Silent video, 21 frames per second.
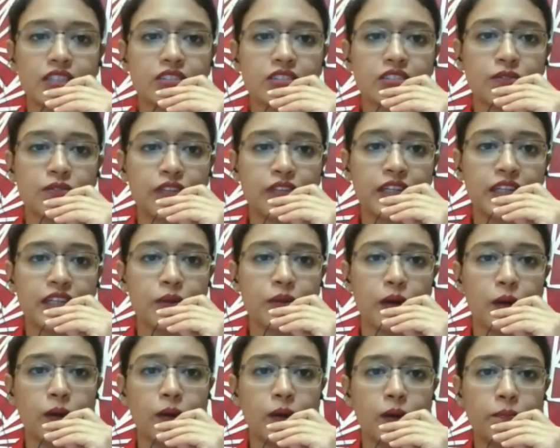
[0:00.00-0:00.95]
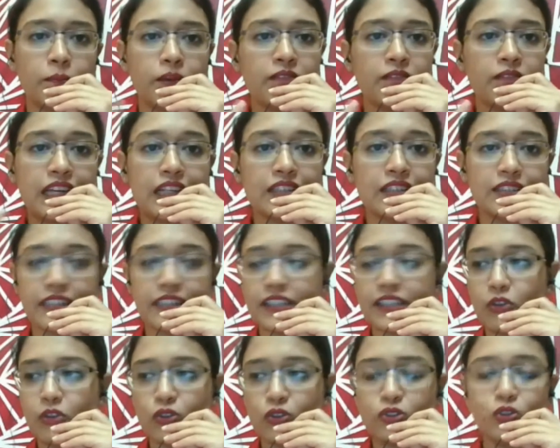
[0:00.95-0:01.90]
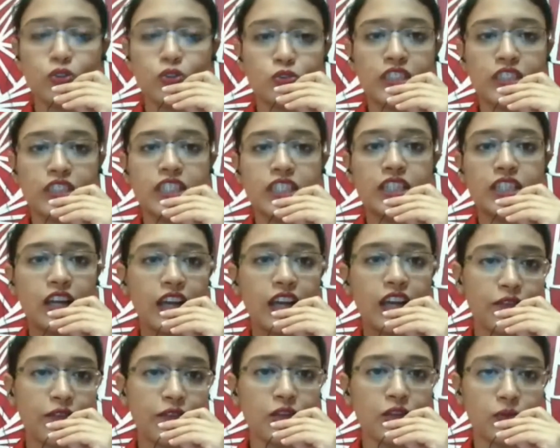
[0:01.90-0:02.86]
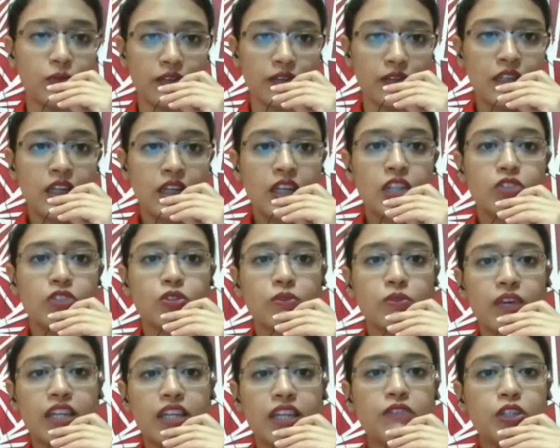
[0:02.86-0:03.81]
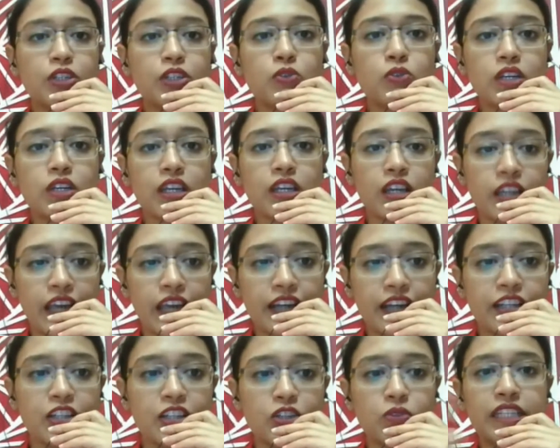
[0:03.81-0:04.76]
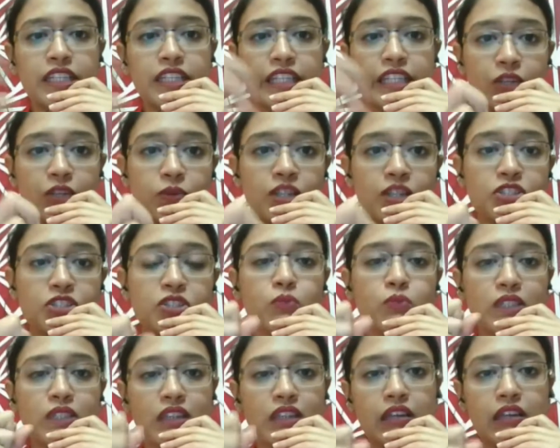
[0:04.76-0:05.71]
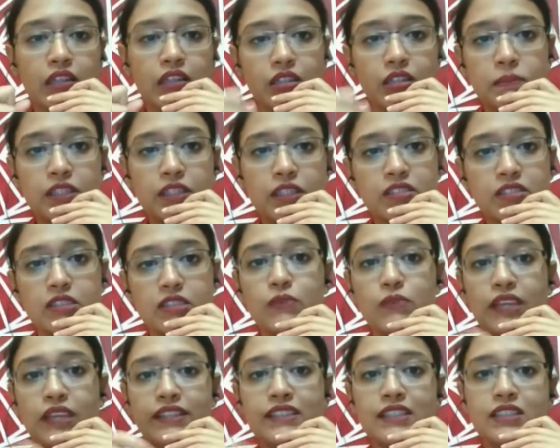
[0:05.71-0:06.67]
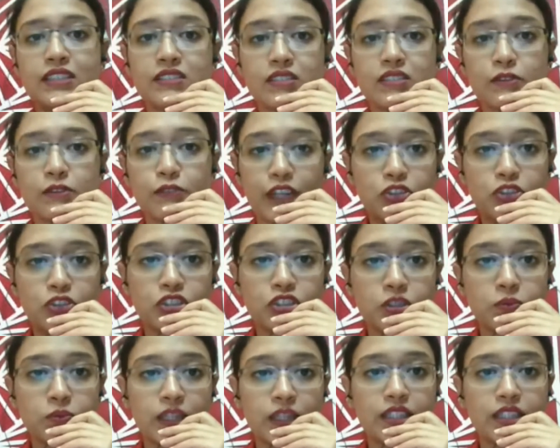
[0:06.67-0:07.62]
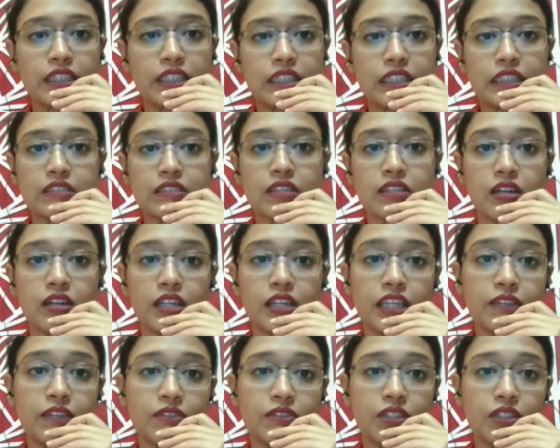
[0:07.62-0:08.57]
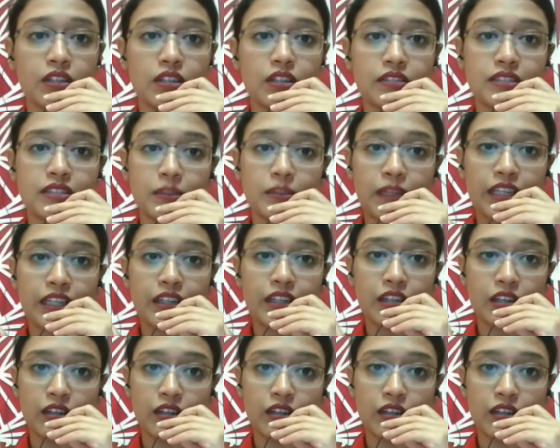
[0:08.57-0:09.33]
very prevalent thing. You see it everywhere. So whenever you get into an equation with another person, whether it is a friendship, whether it is even a sibling